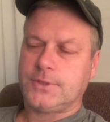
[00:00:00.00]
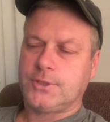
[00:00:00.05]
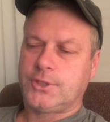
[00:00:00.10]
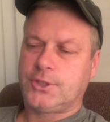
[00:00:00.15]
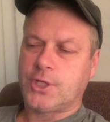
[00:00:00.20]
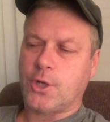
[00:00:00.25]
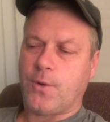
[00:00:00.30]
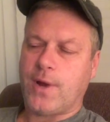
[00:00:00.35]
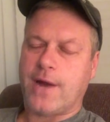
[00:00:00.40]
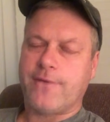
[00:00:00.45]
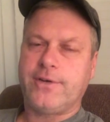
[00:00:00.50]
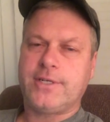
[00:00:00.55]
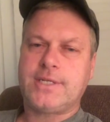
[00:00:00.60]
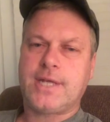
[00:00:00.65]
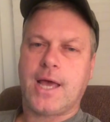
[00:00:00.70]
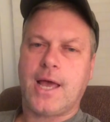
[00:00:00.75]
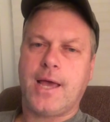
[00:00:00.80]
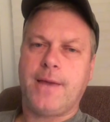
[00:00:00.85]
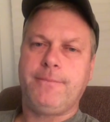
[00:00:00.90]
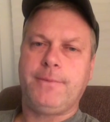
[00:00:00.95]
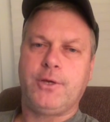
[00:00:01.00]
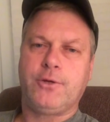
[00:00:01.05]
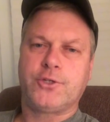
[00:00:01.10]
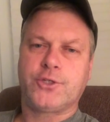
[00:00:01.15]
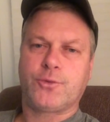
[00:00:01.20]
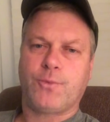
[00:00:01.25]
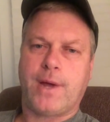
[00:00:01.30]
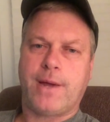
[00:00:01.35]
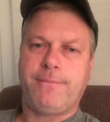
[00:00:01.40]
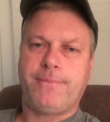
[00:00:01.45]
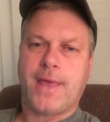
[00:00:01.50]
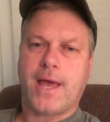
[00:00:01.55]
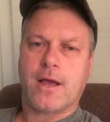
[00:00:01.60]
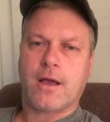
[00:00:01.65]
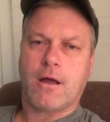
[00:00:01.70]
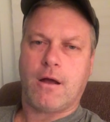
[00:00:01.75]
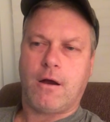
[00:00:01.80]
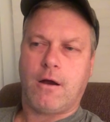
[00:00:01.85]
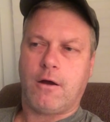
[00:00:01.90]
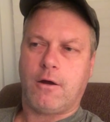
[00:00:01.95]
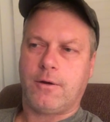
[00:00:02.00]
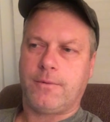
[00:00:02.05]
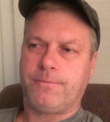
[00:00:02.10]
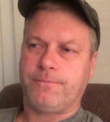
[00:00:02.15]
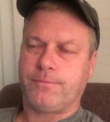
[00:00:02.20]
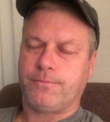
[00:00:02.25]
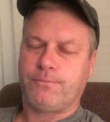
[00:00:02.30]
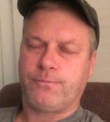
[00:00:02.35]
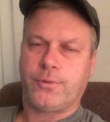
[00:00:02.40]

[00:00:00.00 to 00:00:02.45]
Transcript: So every time you swipe that card,